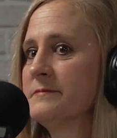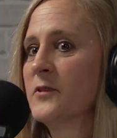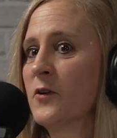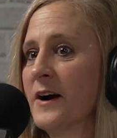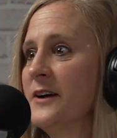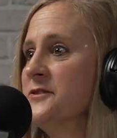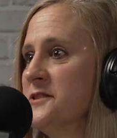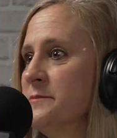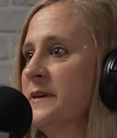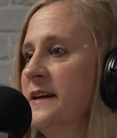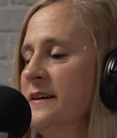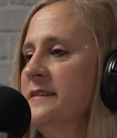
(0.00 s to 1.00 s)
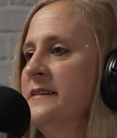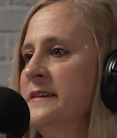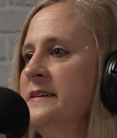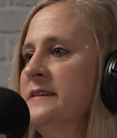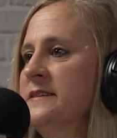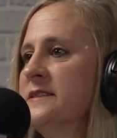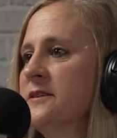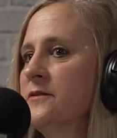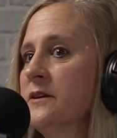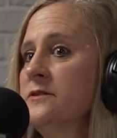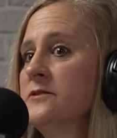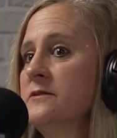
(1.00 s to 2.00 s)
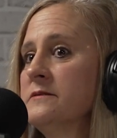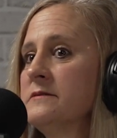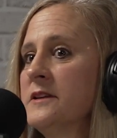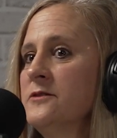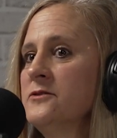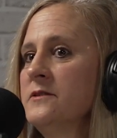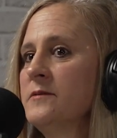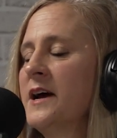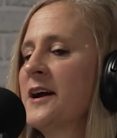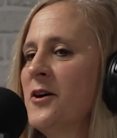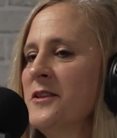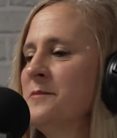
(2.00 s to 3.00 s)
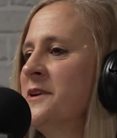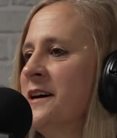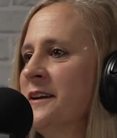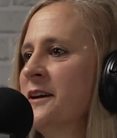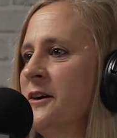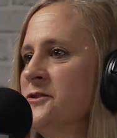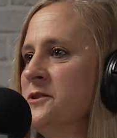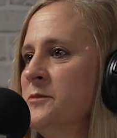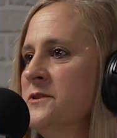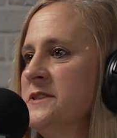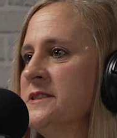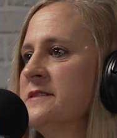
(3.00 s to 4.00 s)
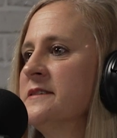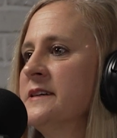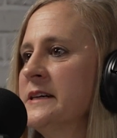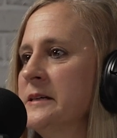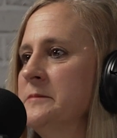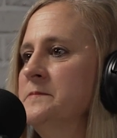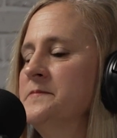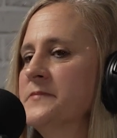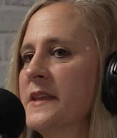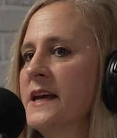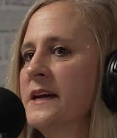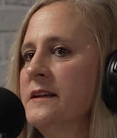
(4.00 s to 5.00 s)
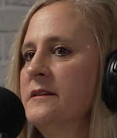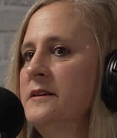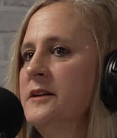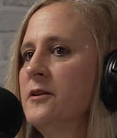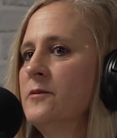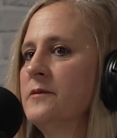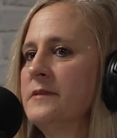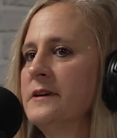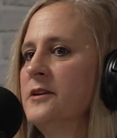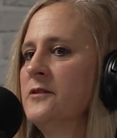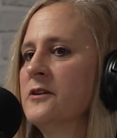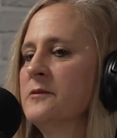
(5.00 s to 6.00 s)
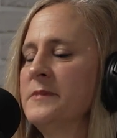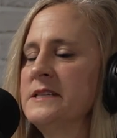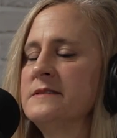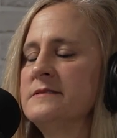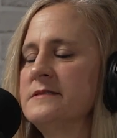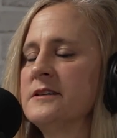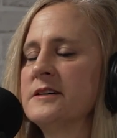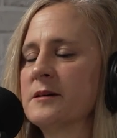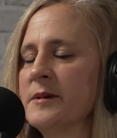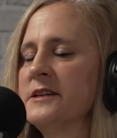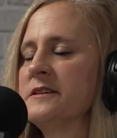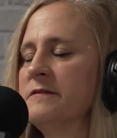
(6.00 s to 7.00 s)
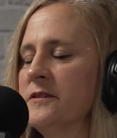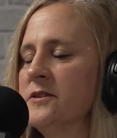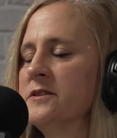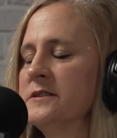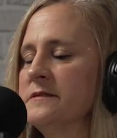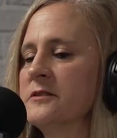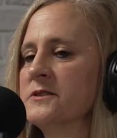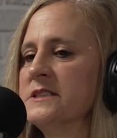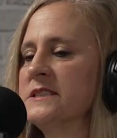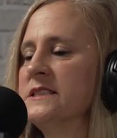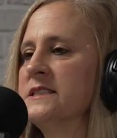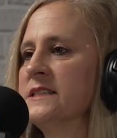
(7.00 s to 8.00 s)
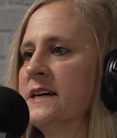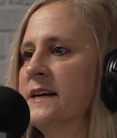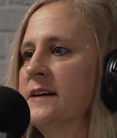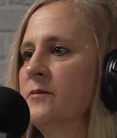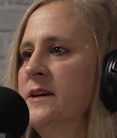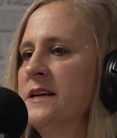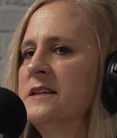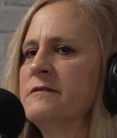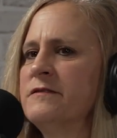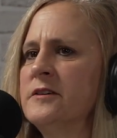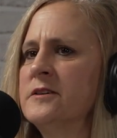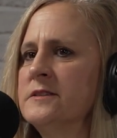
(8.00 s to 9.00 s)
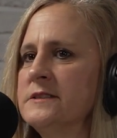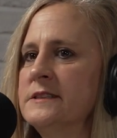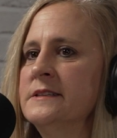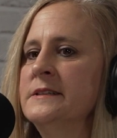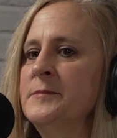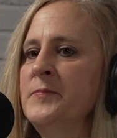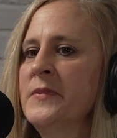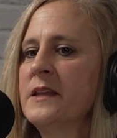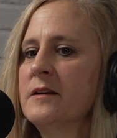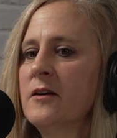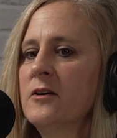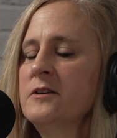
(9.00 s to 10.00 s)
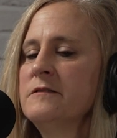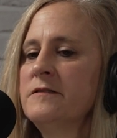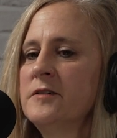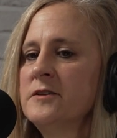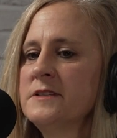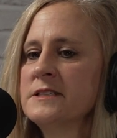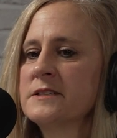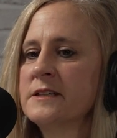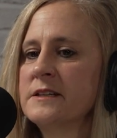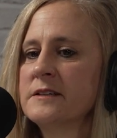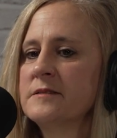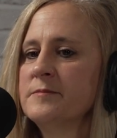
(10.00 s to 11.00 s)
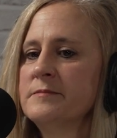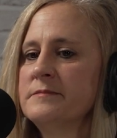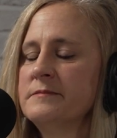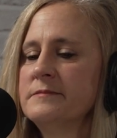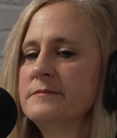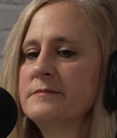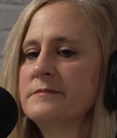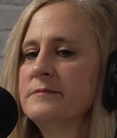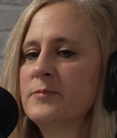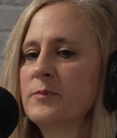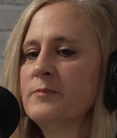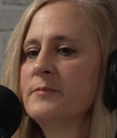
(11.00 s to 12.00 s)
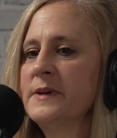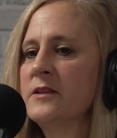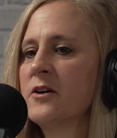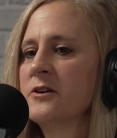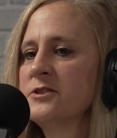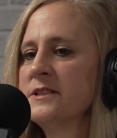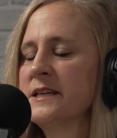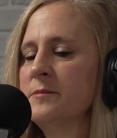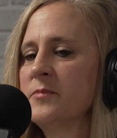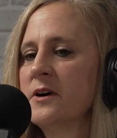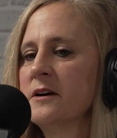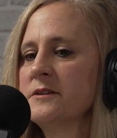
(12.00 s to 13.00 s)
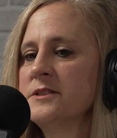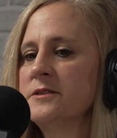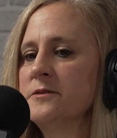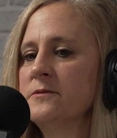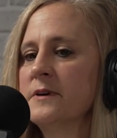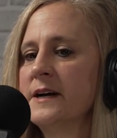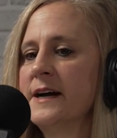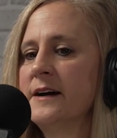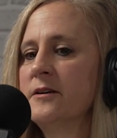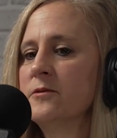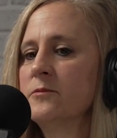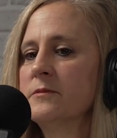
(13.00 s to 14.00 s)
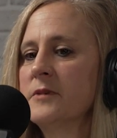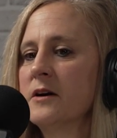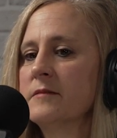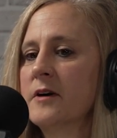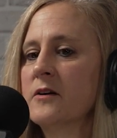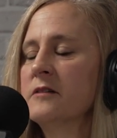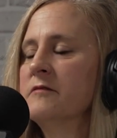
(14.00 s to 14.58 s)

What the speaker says: grounds me. So those are I call them non-negotiables. And you heard me talk about default versus design. We can default. Our default is going to be largely in part to how our